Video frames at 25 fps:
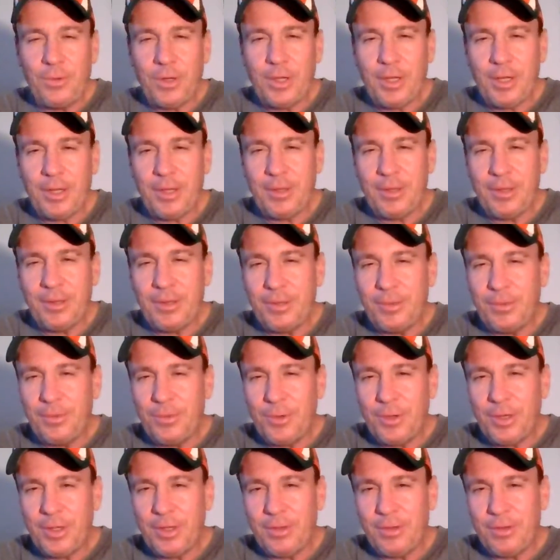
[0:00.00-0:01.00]

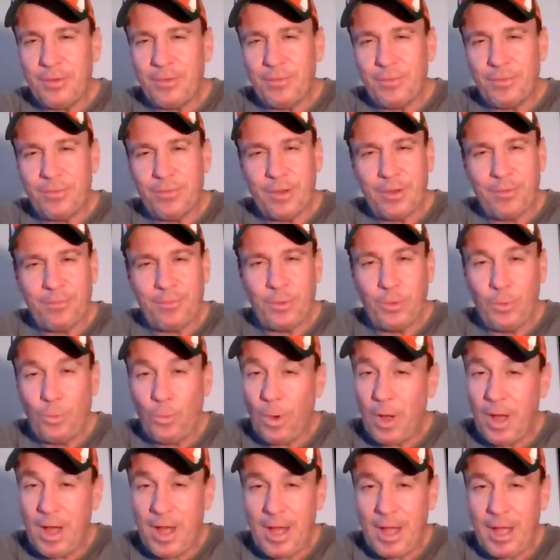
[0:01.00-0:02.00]
can, if you
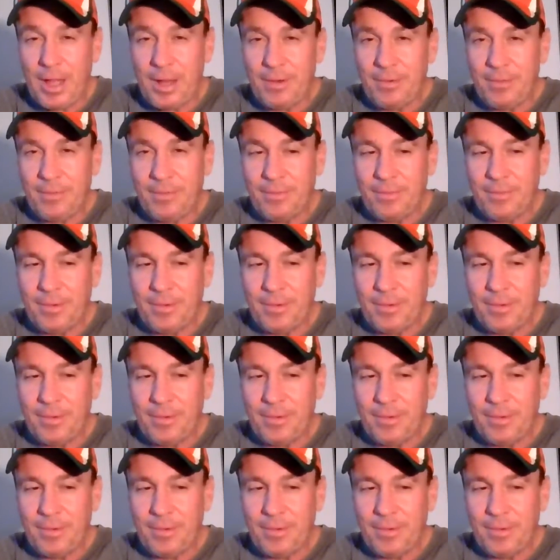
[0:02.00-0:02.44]
want,